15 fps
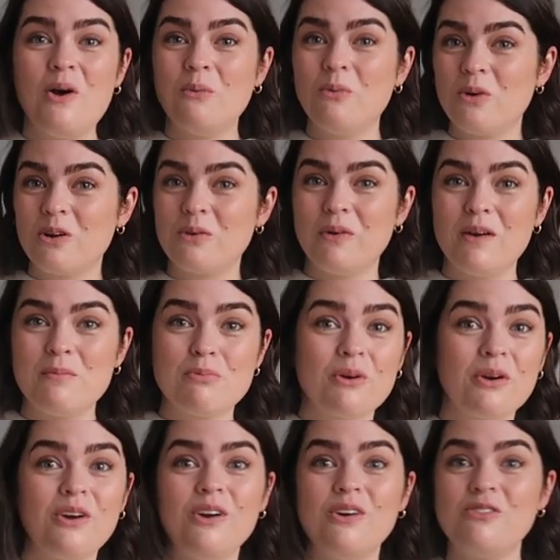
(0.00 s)
What could we
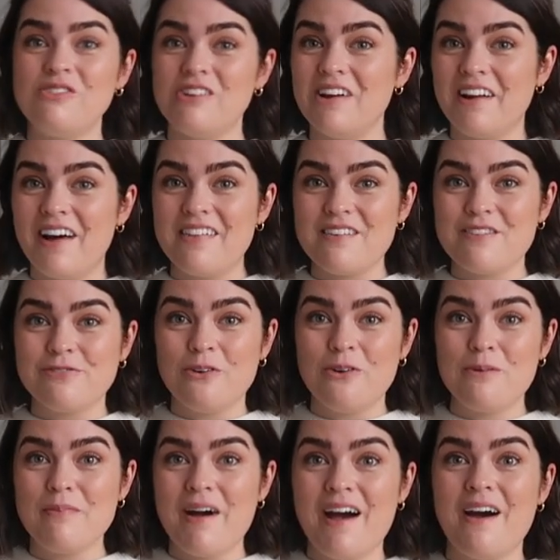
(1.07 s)
improve? Do you like this
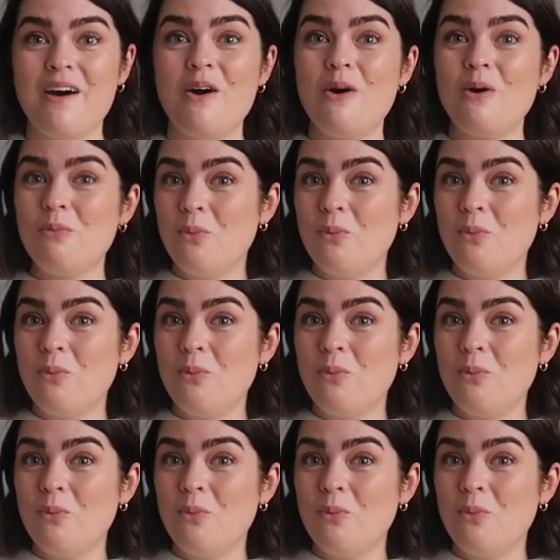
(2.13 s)
format?